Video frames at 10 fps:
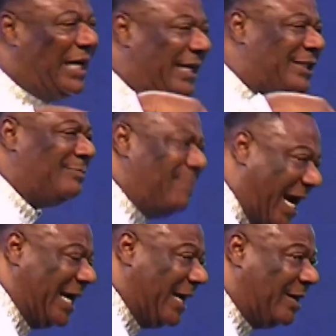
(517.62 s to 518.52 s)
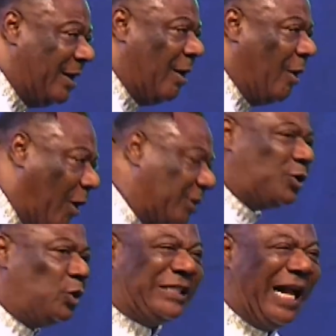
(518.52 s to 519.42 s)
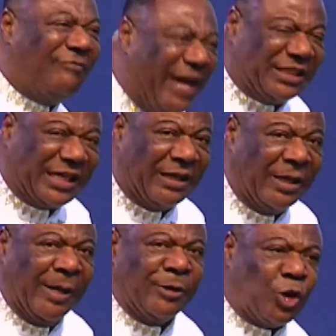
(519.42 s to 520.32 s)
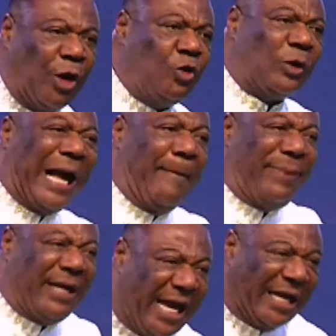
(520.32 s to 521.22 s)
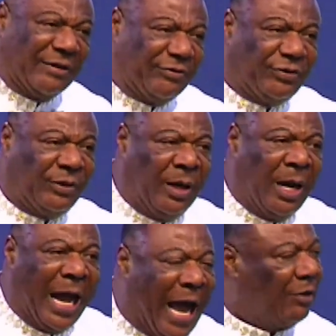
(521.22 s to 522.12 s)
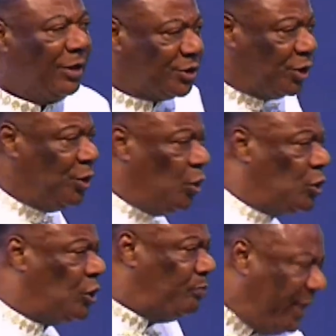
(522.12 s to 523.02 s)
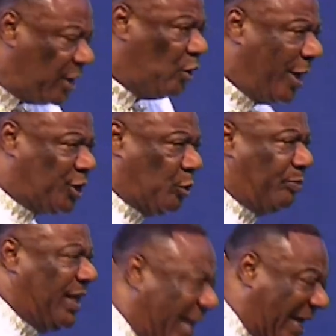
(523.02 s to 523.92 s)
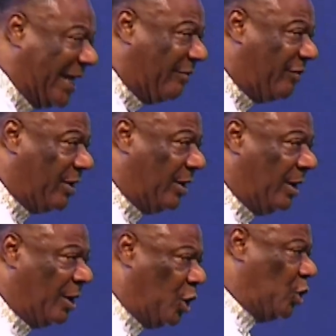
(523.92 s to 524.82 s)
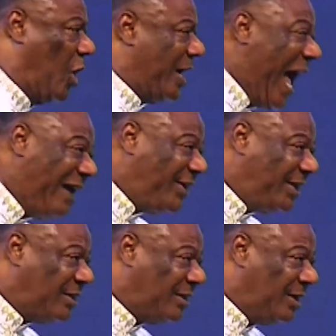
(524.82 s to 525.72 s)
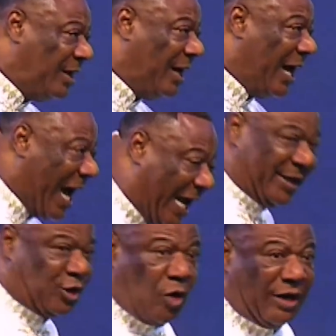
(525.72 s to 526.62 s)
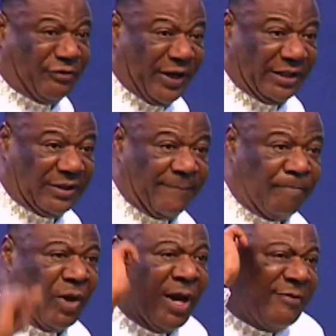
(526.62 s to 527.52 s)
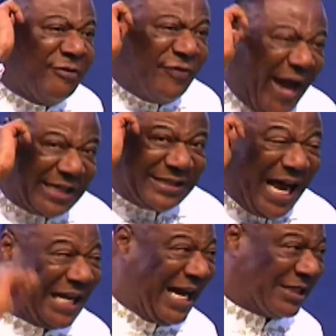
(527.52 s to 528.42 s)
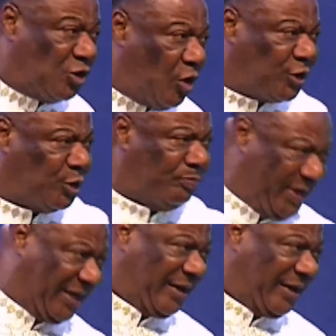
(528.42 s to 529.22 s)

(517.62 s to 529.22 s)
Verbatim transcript: is made unto salvation. So you can believe, and until you speak what you believe, you don't have it, and it's not faith. Faith that does not speak